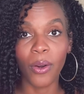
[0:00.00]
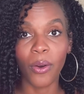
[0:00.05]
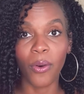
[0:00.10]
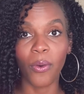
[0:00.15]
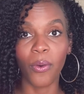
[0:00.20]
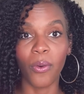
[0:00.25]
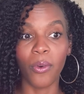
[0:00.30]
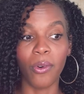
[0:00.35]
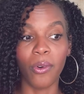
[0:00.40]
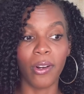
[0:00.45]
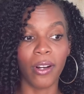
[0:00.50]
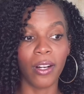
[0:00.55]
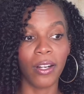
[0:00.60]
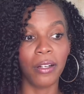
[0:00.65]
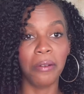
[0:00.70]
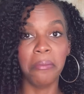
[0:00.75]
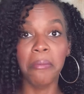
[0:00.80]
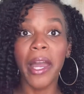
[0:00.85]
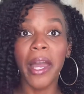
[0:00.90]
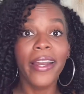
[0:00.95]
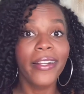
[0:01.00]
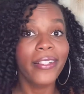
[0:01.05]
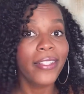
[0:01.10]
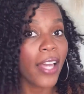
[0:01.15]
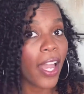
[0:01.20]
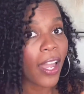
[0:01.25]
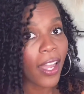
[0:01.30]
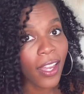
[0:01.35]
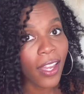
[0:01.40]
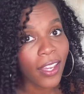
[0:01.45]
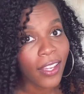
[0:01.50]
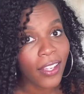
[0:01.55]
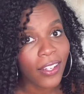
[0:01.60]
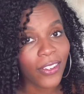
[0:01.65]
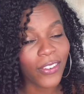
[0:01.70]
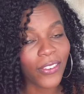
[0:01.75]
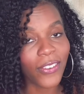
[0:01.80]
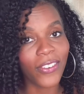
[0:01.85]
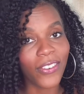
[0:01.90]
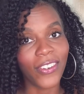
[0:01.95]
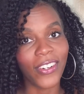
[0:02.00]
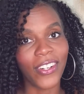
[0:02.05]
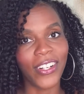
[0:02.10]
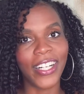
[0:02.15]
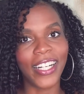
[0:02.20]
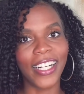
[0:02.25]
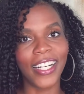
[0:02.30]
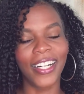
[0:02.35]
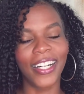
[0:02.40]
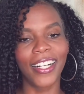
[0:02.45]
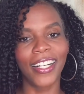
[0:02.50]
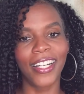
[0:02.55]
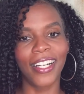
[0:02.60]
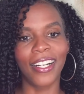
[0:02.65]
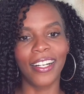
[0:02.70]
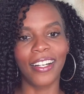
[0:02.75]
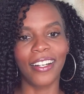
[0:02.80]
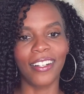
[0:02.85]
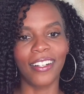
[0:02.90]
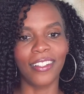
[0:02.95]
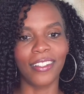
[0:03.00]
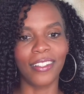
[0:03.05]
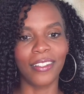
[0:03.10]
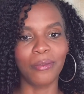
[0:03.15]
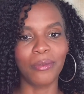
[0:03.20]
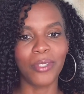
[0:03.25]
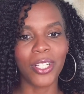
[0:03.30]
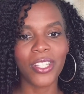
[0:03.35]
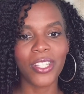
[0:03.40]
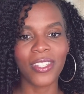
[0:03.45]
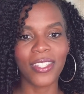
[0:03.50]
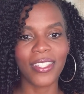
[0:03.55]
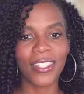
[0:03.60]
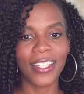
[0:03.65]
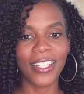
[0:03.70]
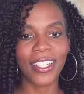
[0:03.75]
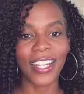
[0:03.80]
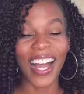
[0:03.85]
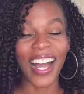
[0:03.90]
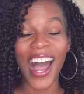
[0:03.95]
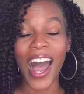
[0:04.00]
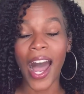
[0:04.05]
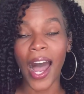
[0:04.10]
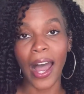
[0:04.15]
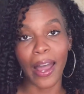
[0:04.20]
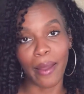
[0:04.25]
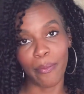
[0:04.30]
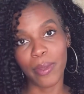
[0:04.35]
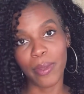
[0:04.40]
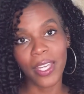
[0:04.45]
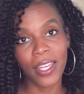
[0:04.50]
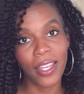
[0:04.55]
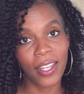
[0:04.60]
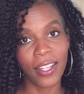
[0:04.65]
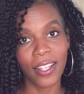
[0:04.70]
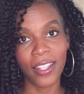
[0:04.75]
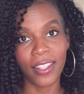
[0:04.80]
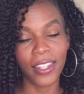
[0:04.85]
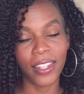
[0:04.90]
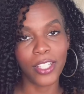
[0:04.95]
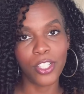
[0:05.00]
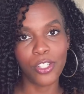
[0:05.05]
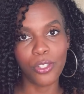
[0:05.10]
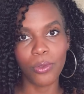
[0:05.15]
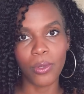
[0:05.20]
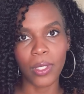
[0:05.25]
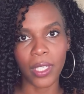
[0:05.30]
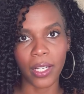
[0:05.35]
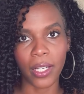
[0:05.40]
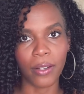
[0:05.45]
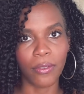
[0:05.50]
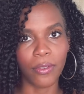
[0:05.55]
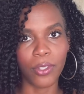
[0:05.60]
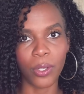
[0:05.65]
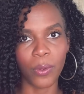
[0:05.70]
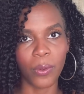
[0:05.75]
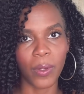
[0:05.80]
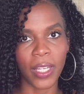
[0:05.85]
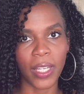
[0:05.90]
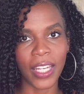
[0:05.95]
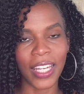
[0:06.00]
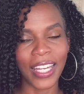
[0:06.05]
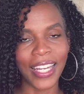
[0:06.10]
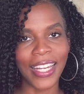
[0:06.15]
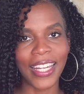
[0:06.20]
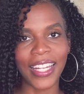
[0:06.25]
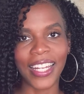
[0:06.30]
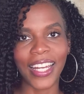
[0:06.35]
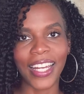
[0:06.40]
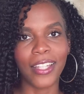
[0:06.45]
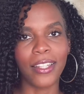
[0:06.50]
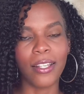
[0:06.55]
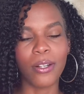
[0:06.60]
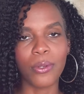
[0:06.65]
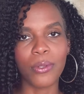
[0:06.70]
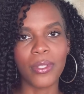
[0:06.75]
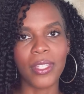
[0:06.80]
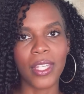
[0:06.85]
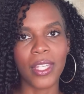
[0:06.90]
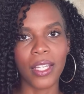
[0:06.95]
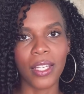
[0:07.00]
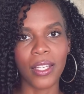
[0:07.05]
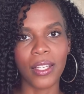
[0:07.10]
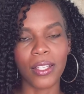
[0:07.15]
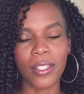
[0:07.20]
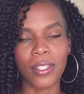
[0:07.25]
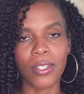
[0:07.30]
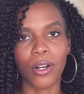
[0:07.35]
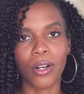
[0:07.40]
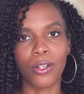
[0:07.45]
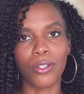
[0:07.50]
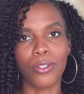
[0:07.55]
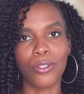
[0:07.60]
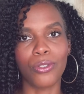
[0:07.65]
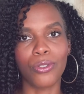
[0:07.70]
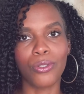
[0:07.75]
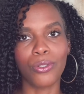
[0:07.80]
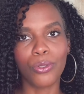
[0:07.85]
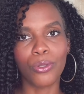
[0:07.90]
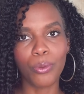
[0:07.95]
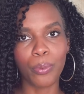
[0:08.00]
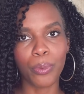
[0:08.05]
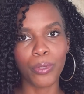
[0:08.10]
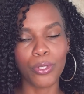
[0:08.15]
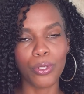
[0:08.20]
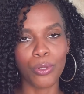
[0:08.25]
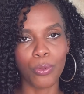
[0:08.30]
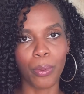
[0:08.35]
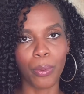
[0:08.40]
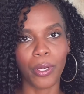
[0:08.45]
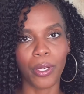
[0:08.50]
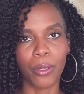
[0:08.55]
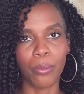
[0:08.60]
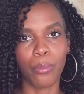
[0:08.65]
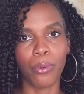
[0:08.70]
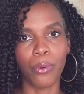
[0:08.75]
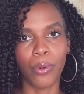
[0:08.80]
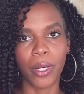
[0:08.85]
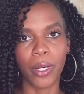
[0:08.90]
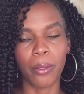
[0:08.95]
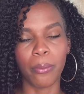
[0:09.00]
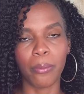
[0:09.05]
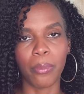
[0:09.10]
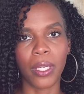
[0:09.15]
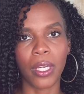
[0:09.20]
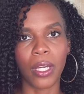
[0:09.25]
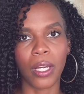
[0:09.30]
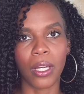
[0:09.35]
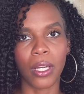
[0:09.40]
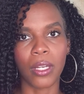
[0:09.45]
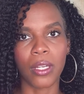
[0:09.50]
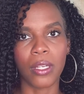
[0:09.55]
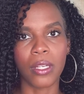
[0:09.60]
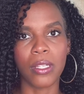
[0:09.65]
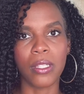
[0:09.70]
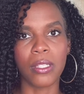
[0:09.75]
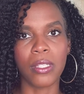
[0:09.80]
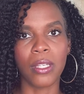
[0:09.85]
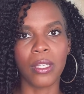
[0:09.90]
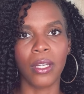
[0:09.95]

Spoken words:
or meditate or just a hobby that you love doing. Like those things are super, super important because